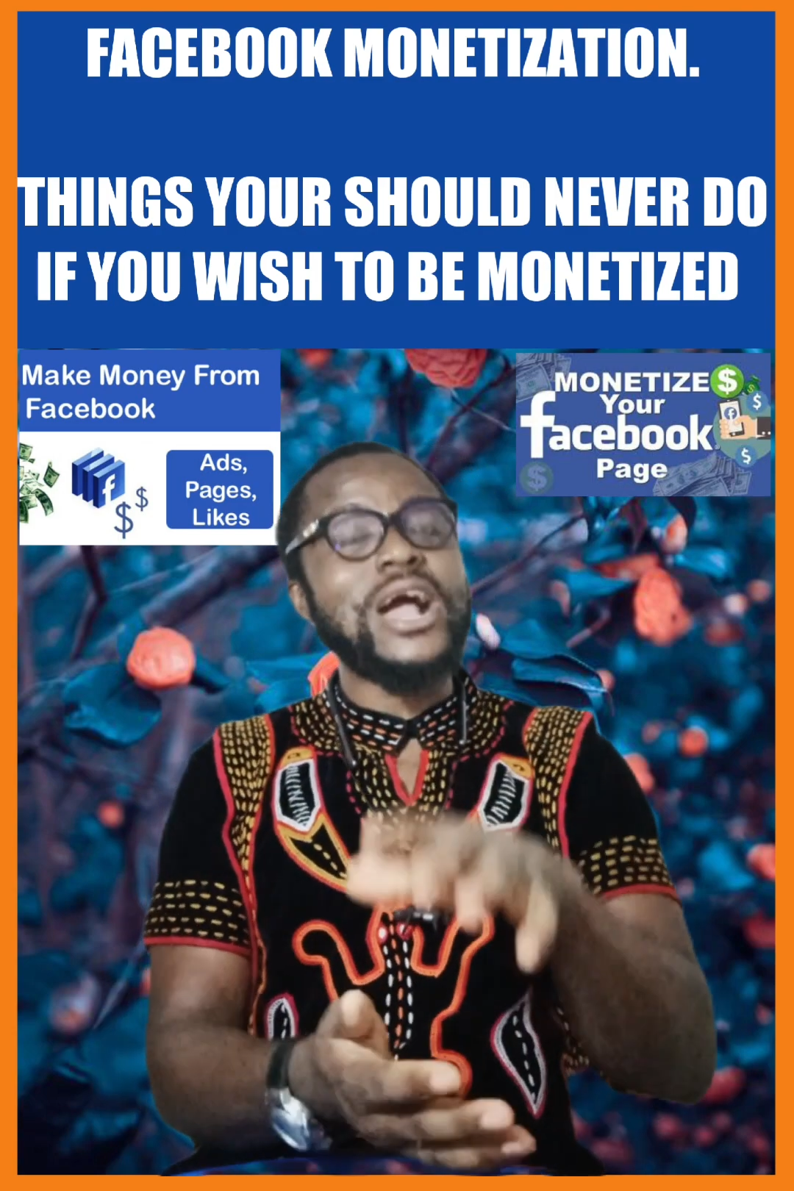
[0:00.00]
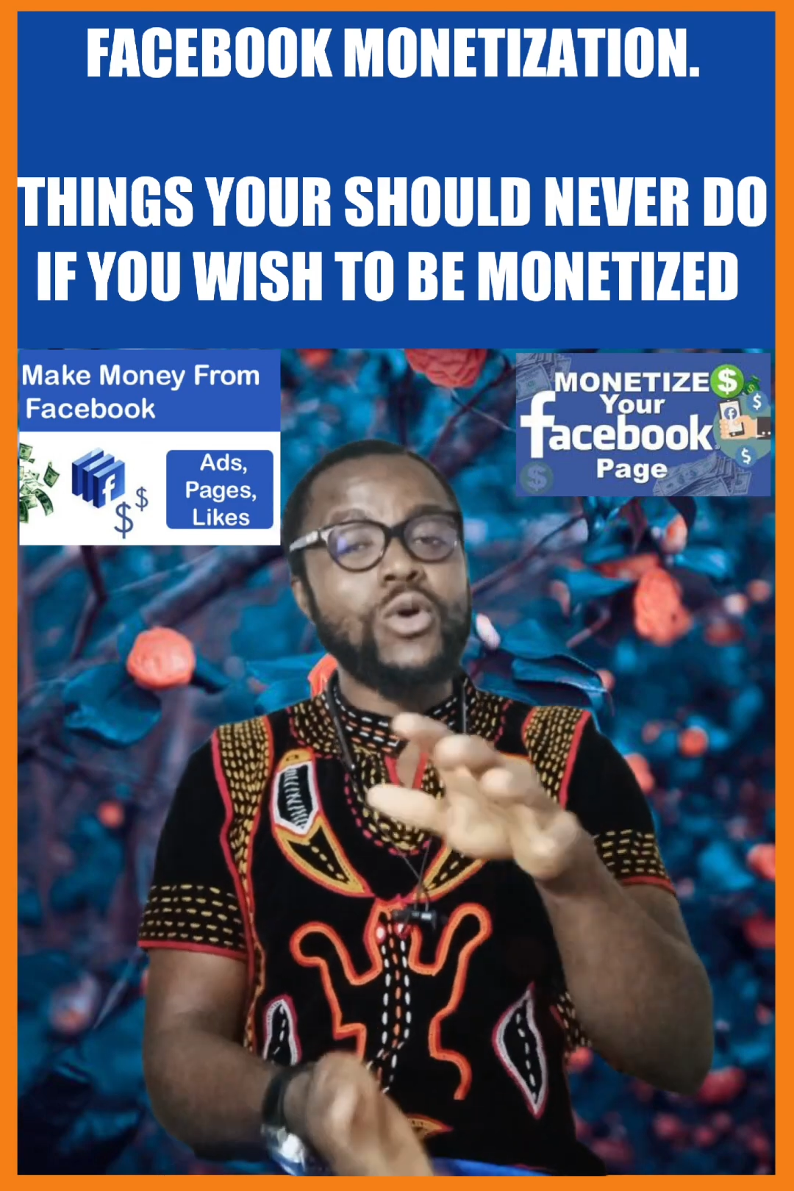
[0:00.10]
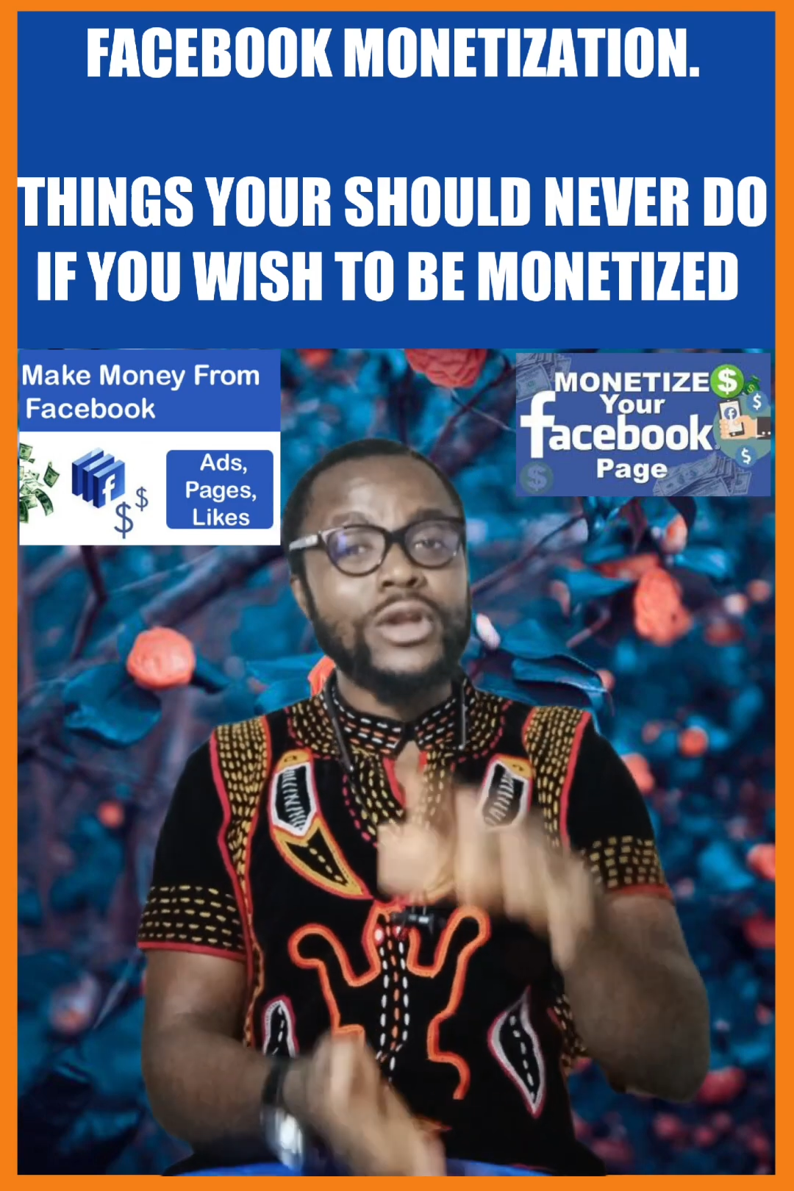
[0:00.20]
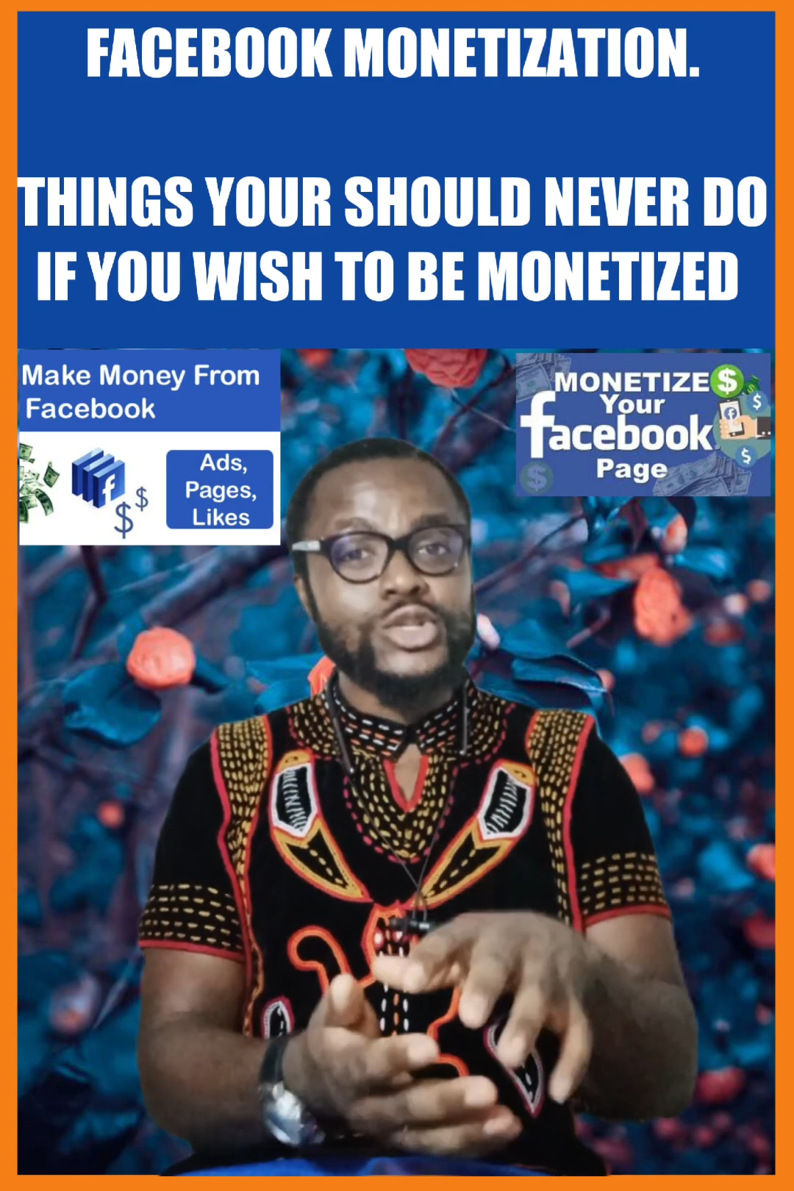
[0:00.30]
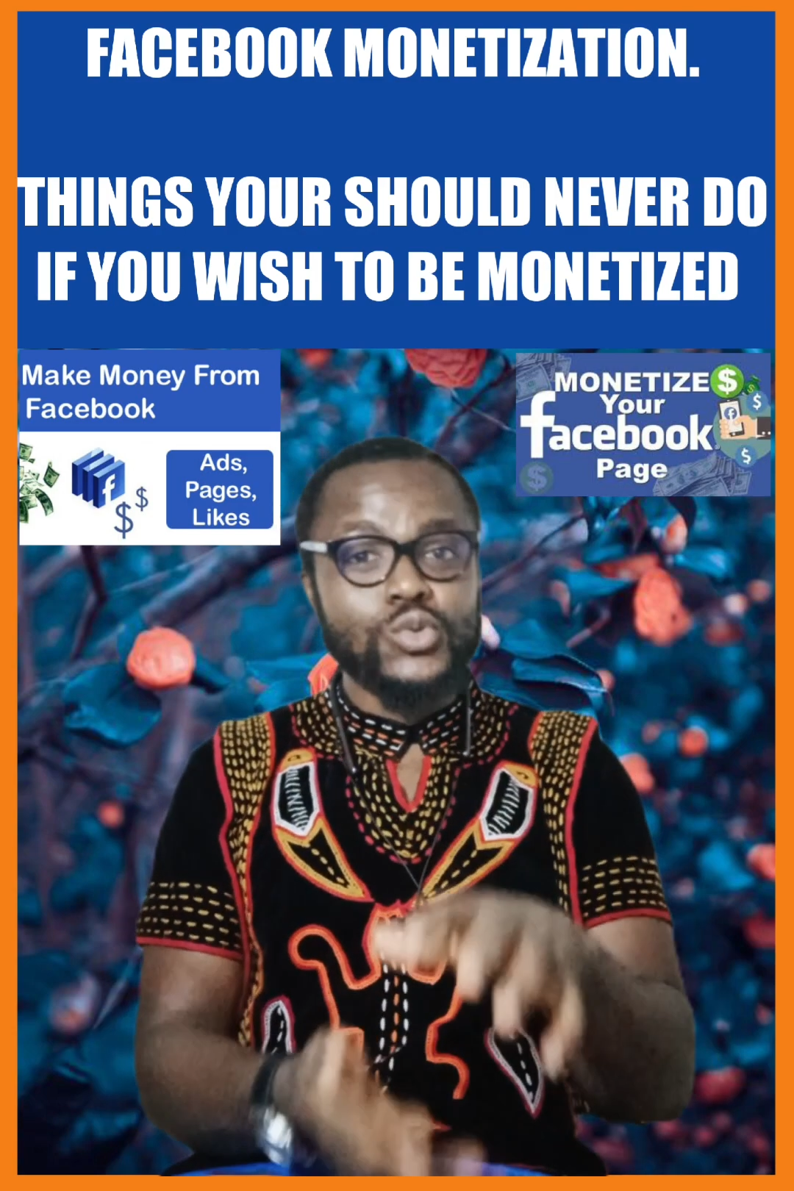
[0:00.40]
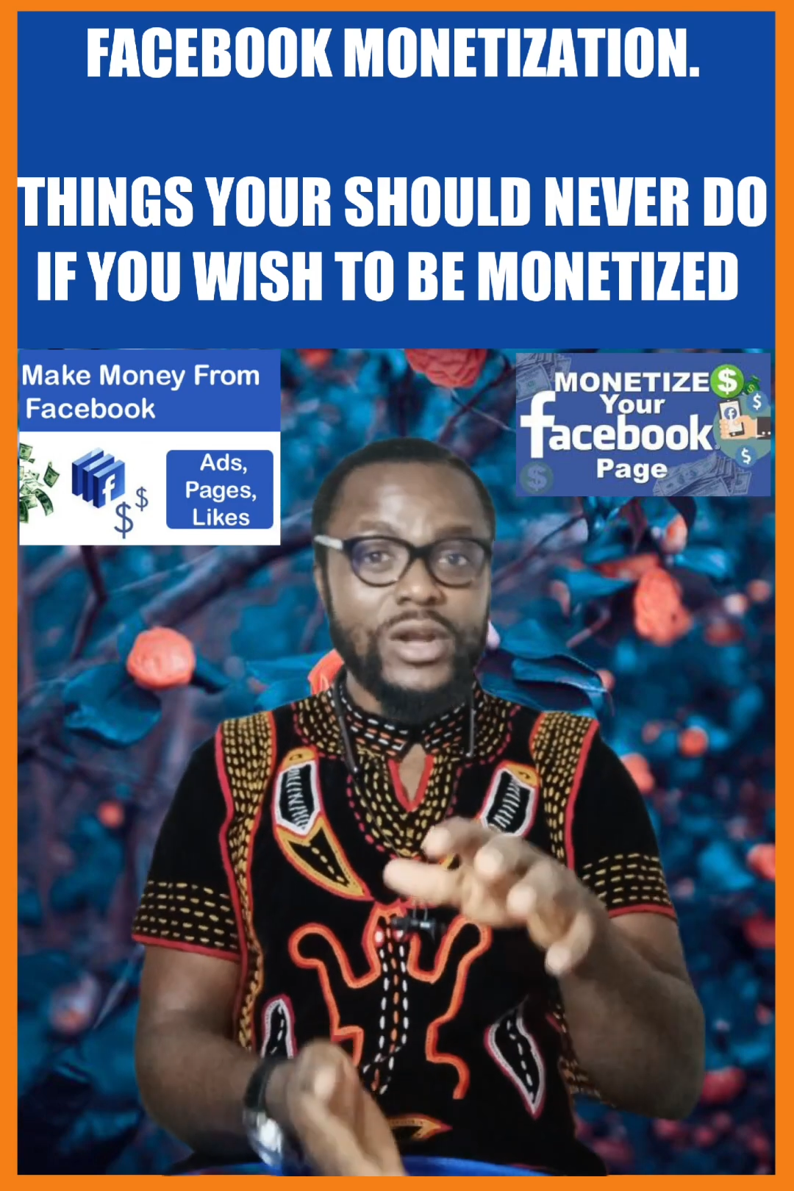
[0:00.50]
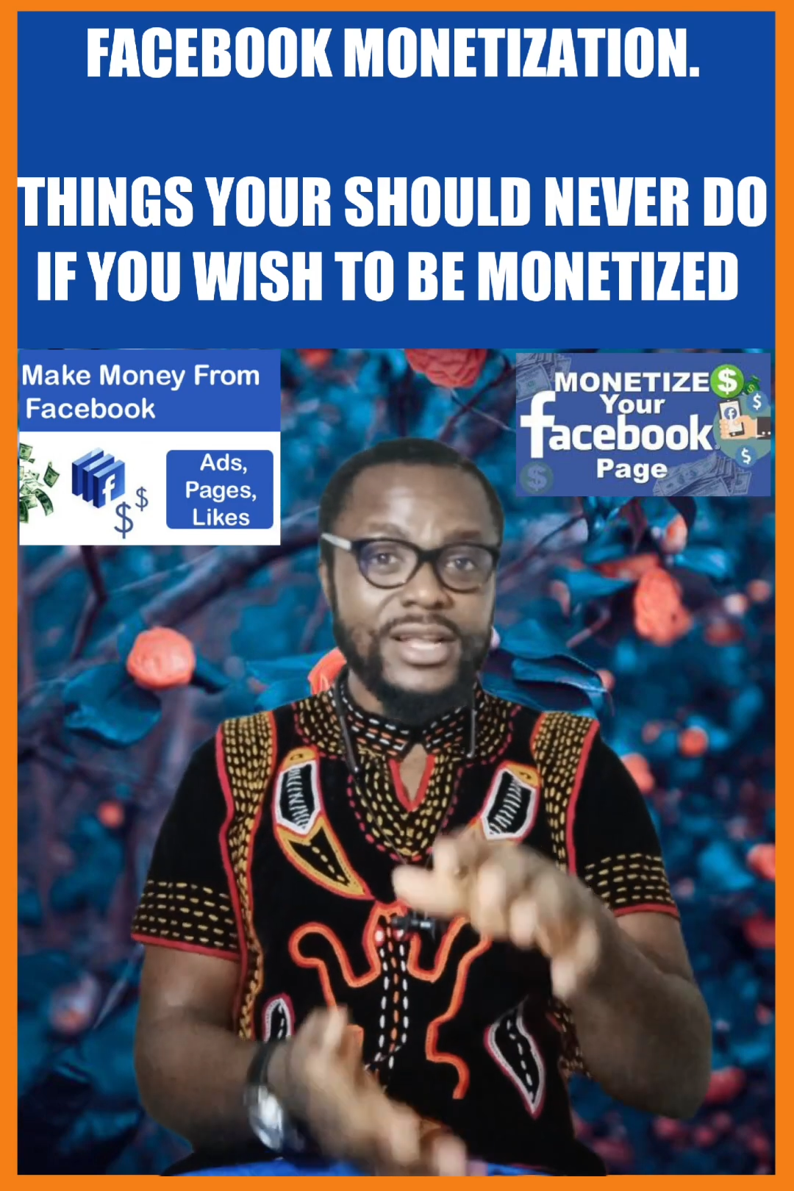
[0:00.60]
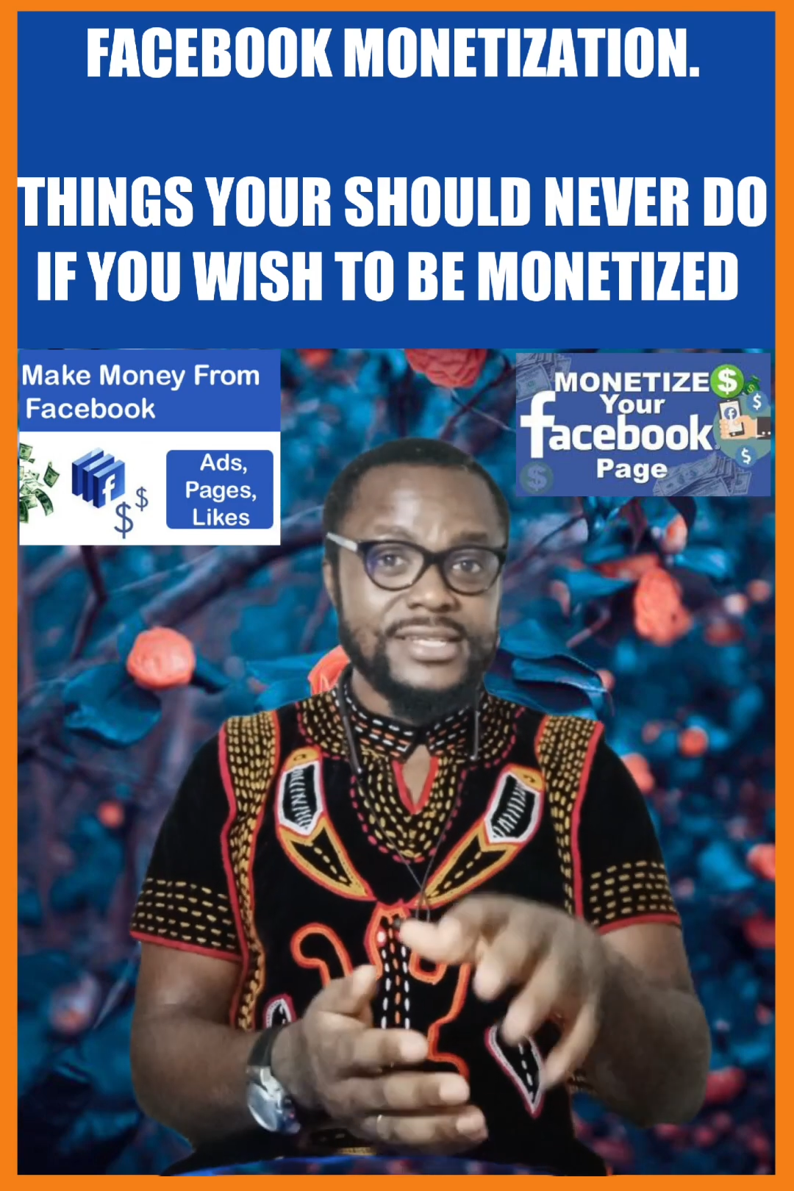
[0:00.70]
according to what the